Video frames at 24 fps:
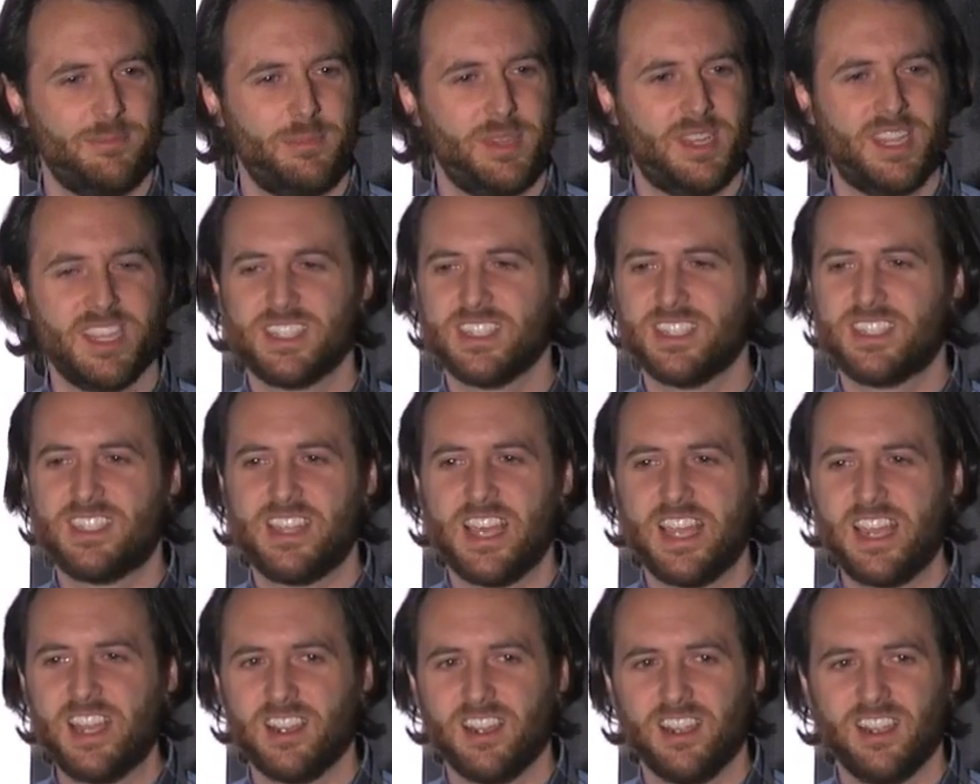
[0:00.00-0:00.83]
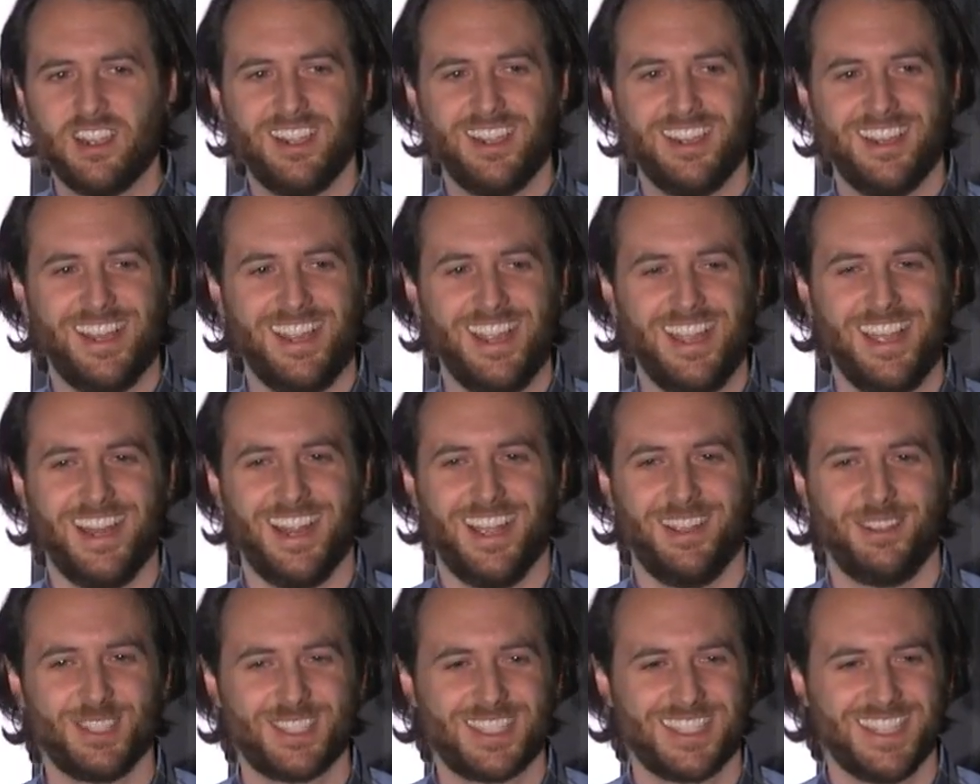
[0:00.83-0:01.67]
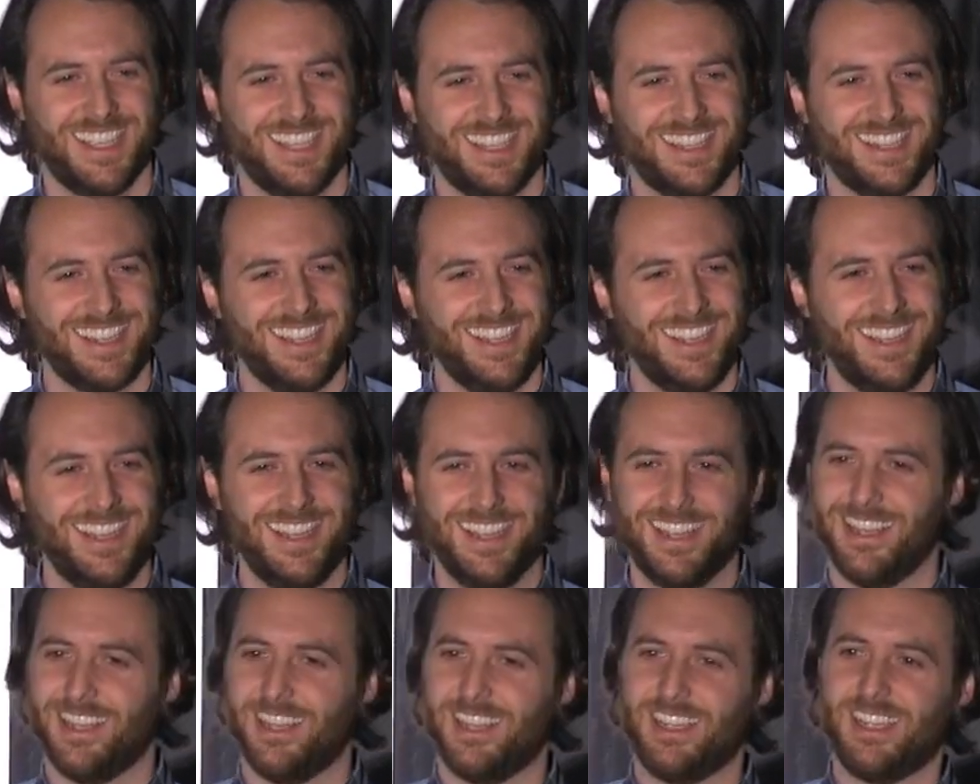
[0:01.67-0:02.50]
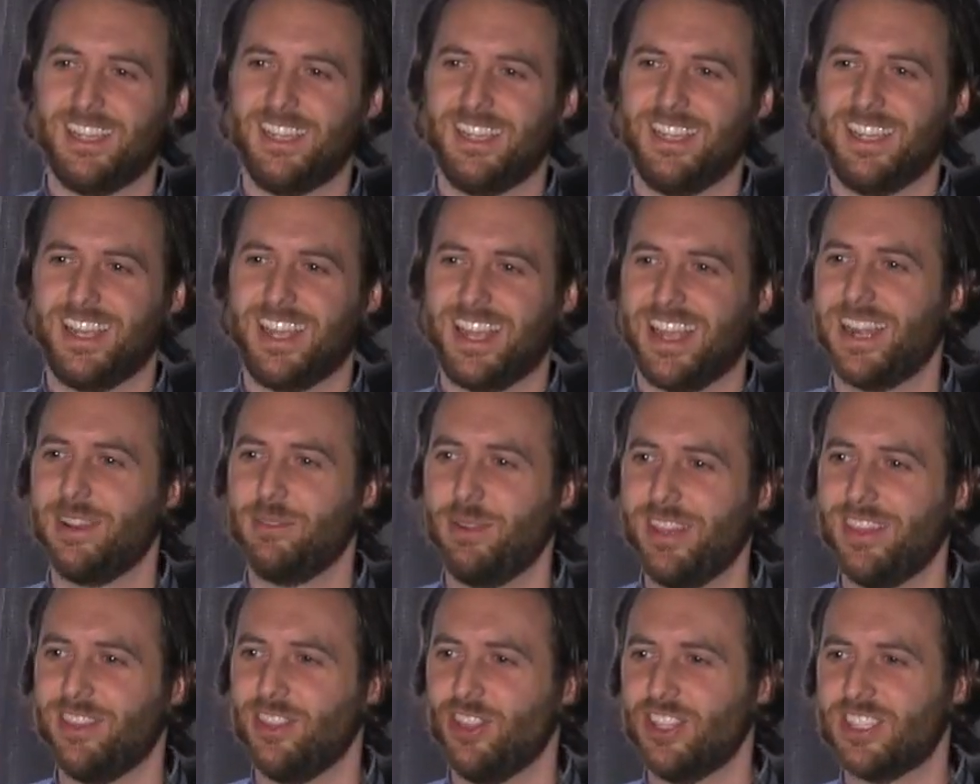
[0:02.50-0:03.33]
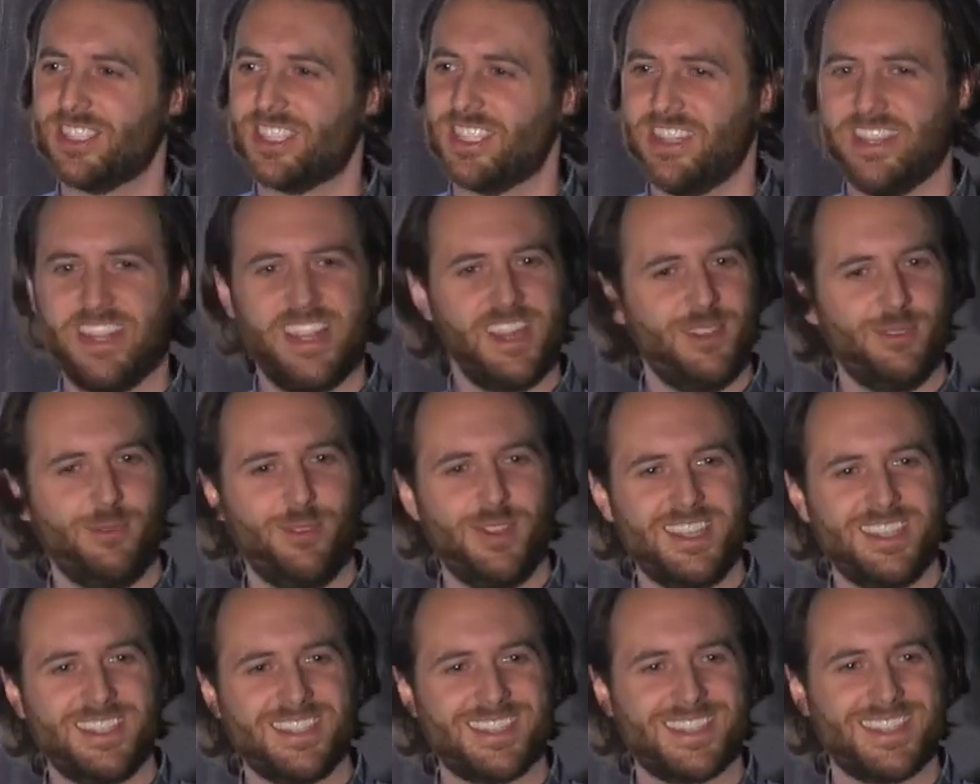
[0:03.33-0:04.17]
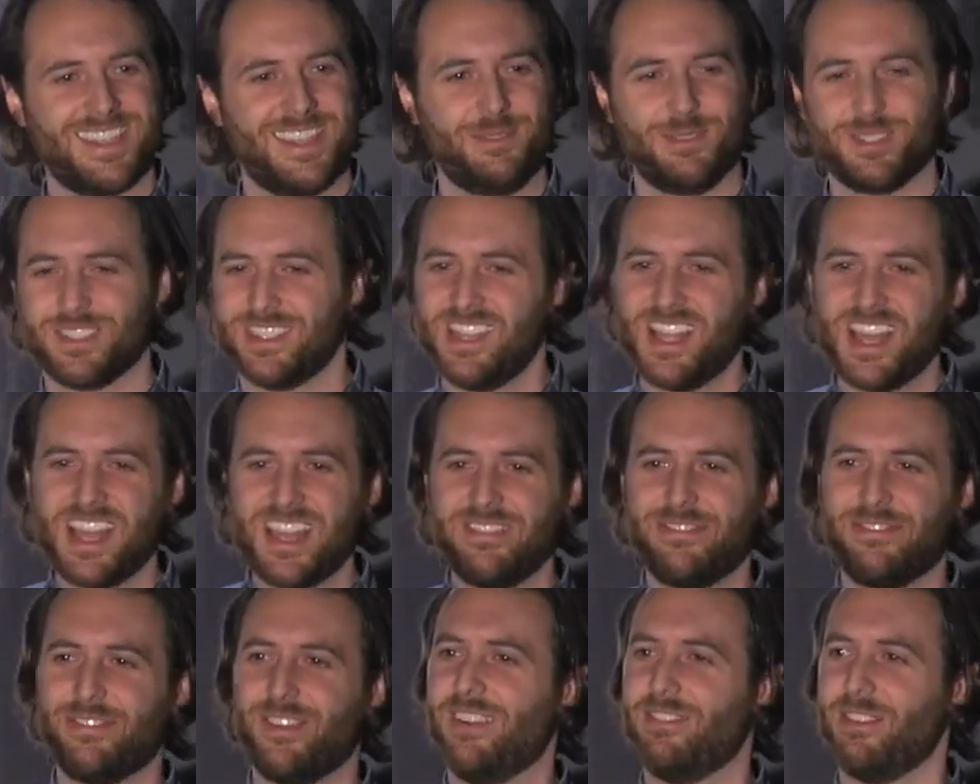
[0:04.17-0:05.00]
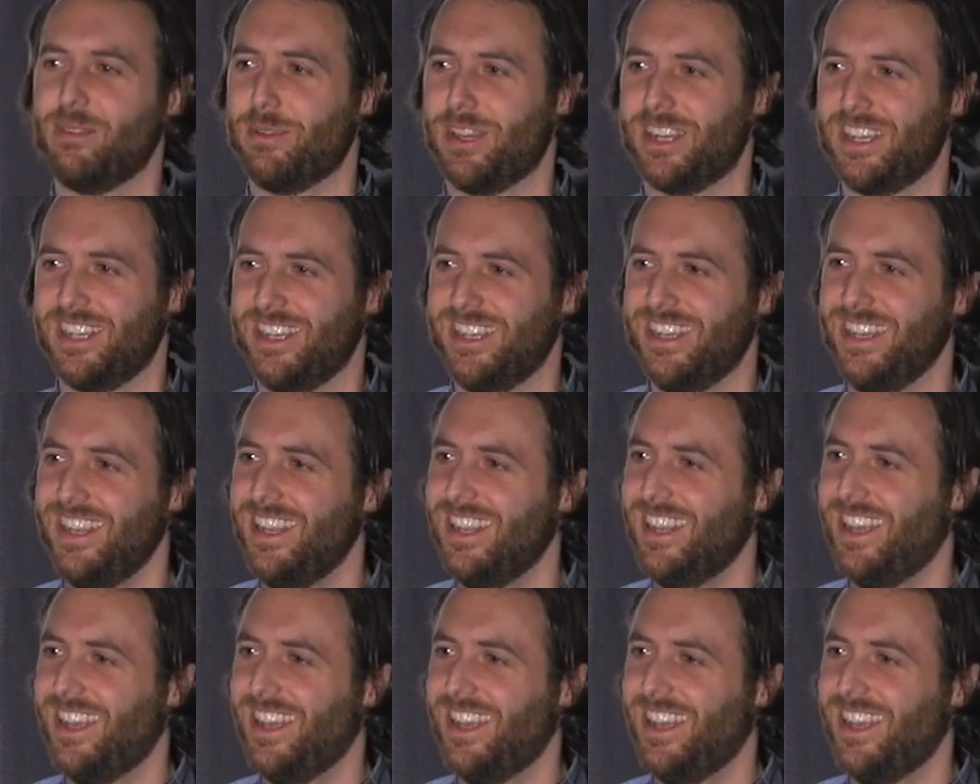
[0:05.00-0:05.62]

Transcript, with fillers: Because it's there. I was like, and I went and looked, and there it was. It was live for everybody.